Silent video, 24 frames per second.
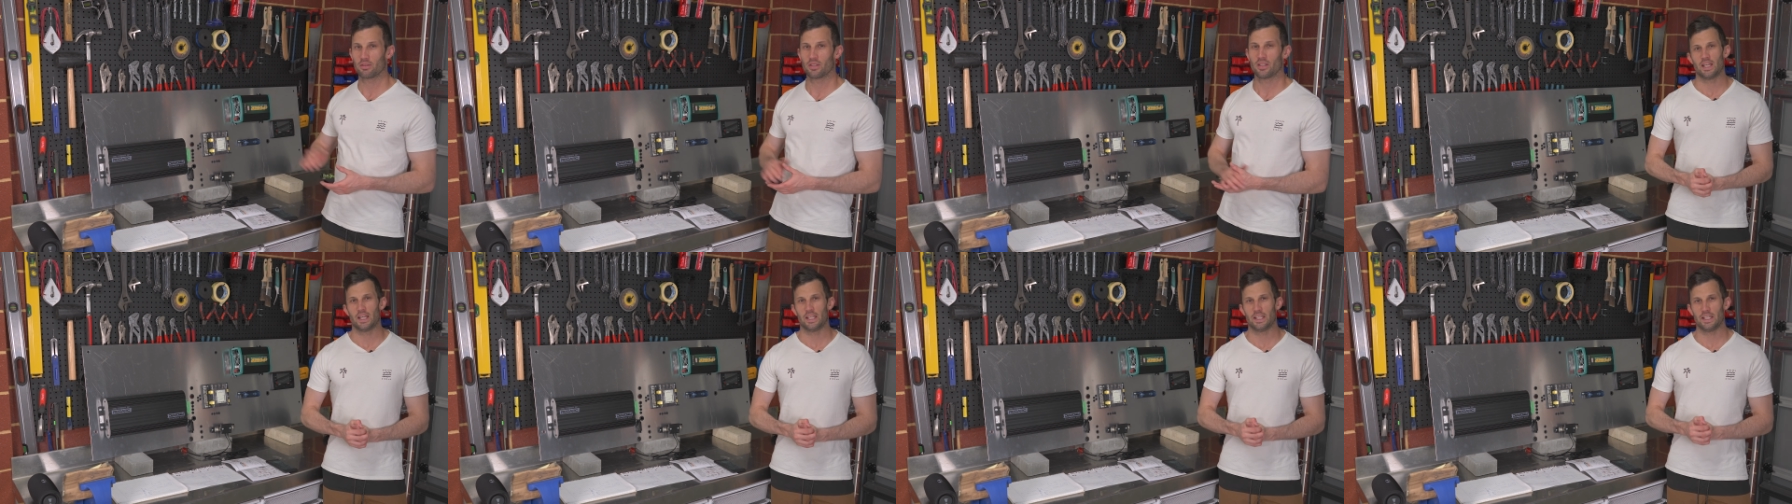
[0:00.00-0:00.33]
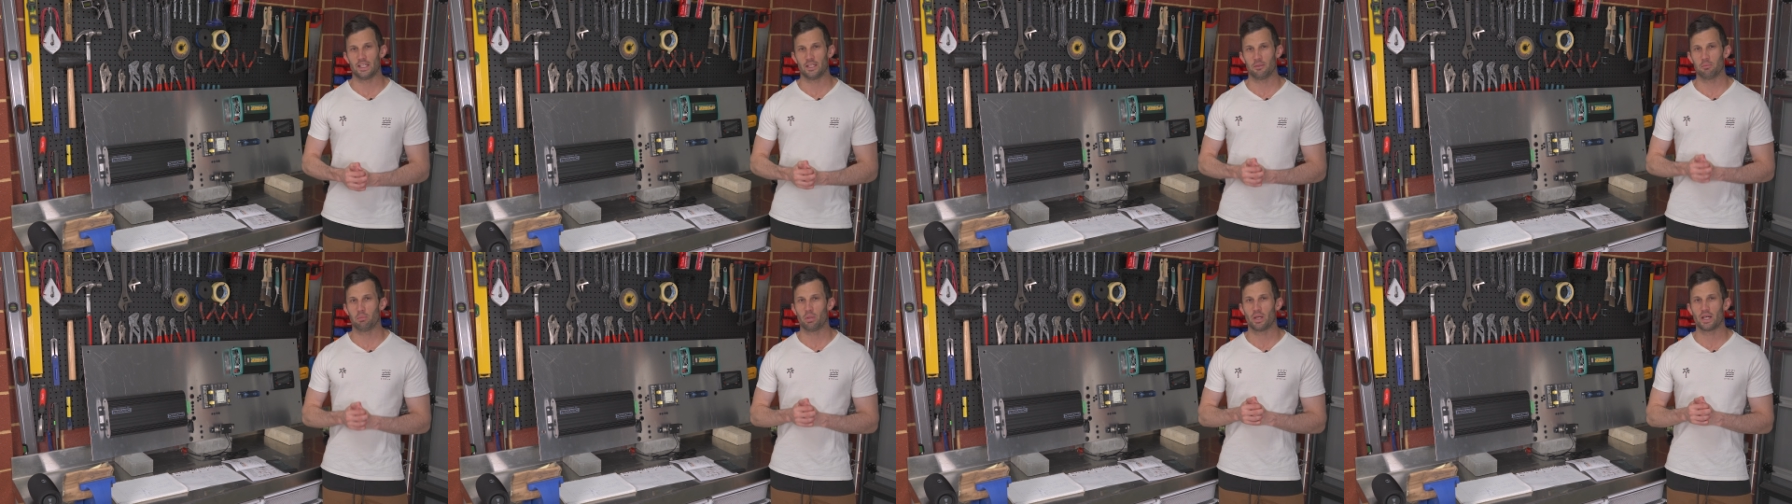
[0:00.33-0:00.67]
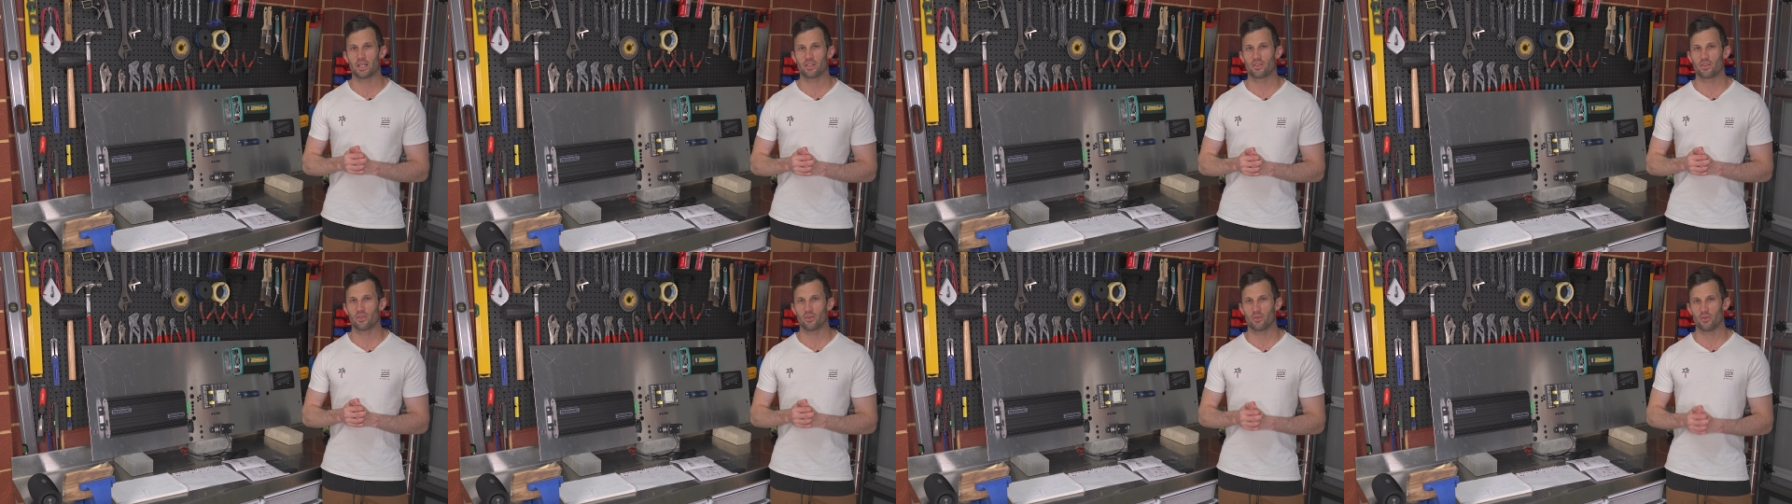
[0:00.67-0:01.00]
And then
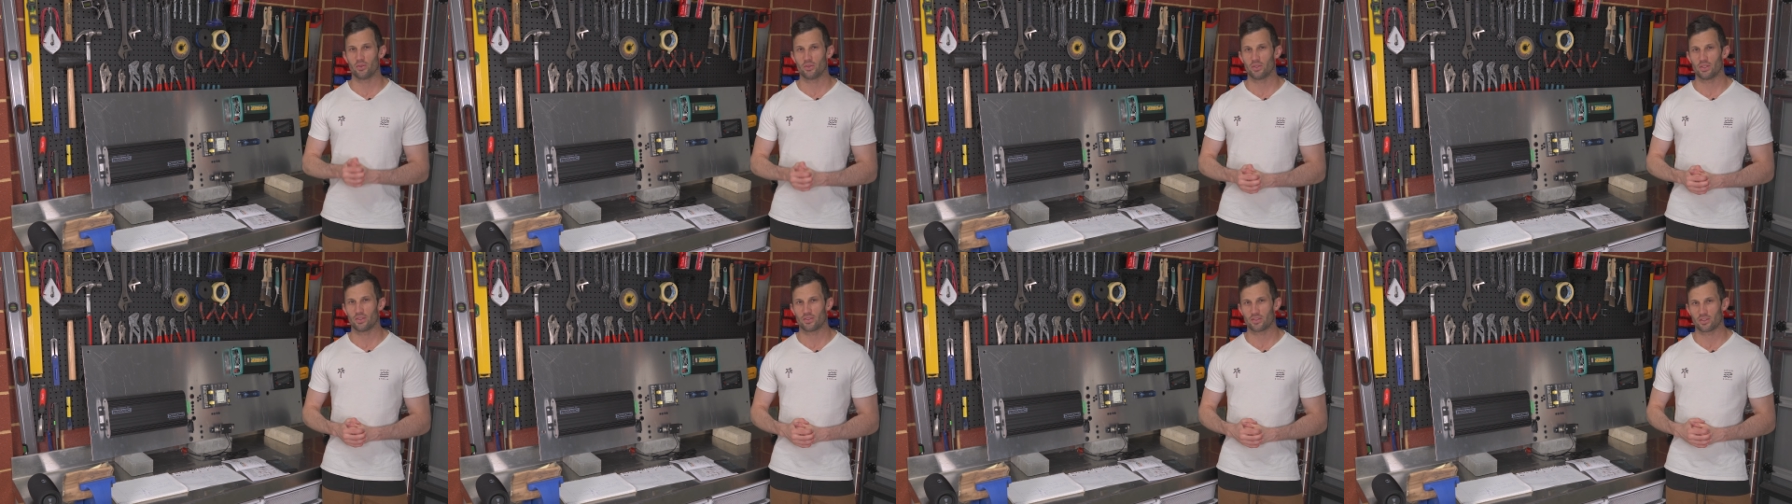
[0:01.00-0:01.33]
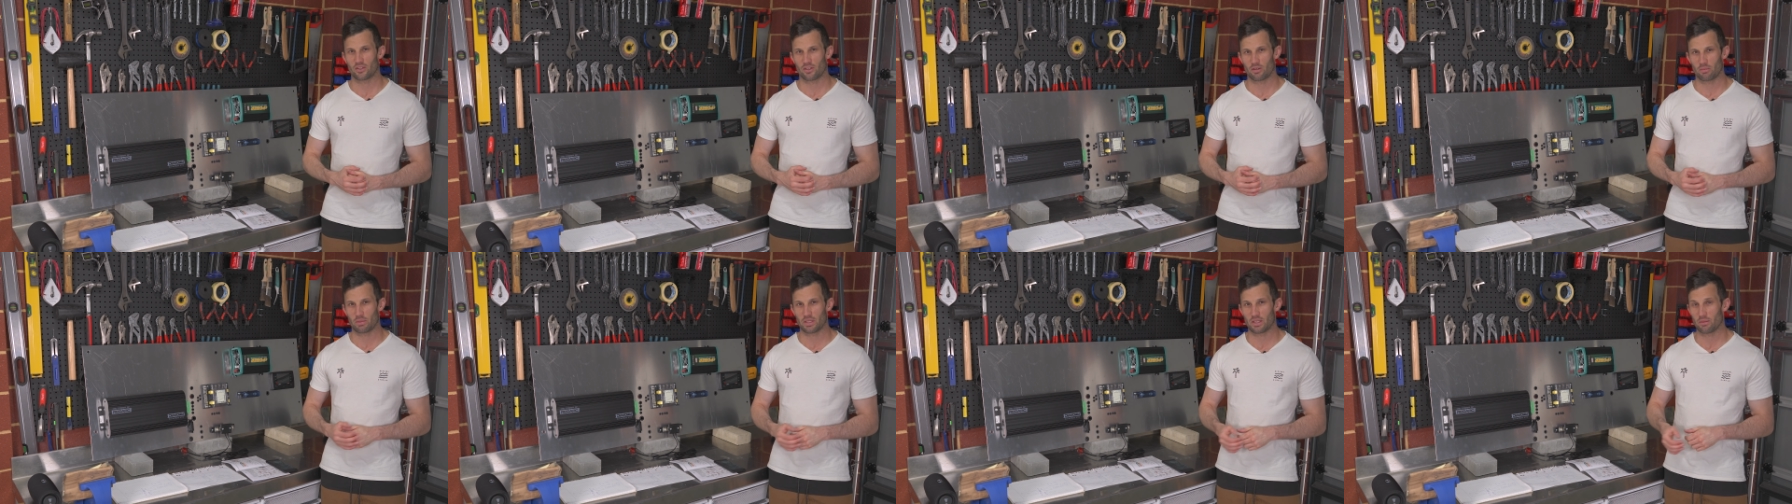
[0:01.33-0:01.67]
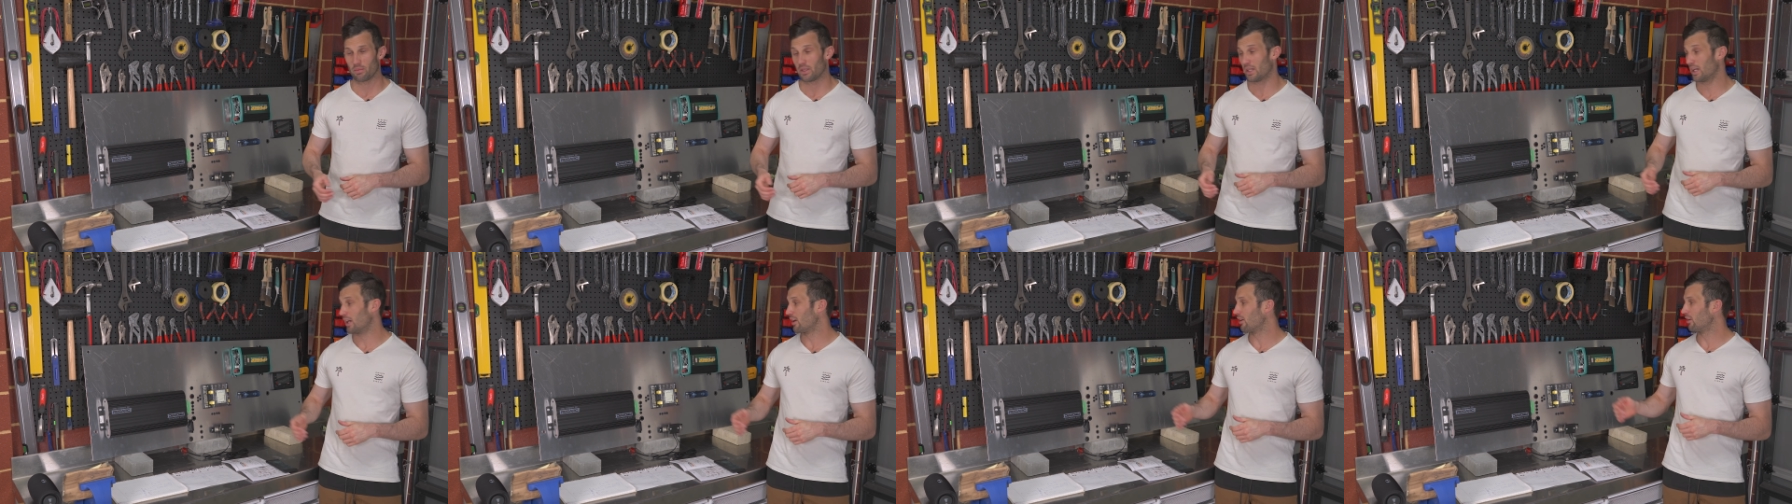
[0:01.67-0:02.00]
part two is going to be
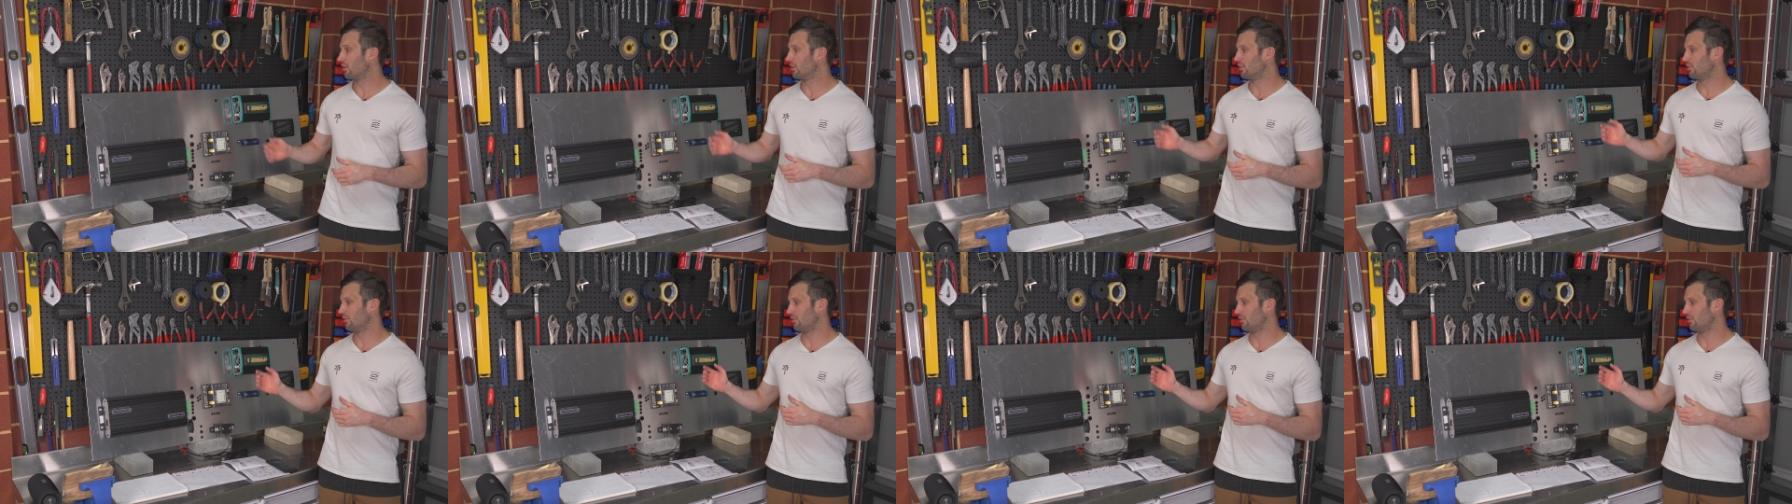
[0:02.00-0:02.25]
about